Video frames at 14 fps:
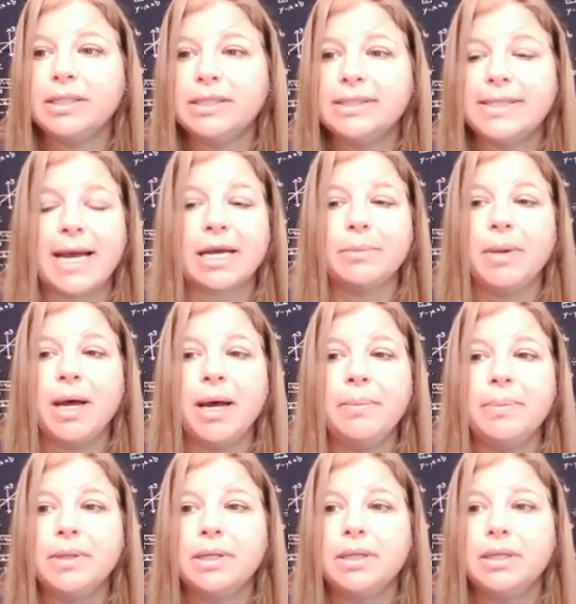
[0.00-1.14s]
stack them
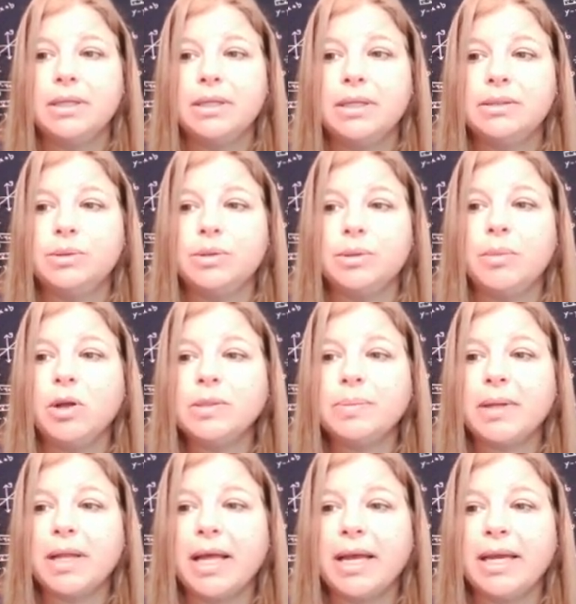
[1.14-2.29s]
up, do the
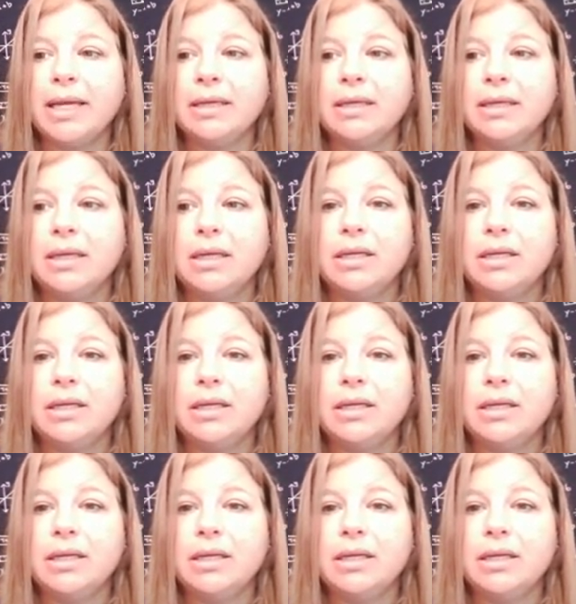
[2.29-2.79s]
multiplying.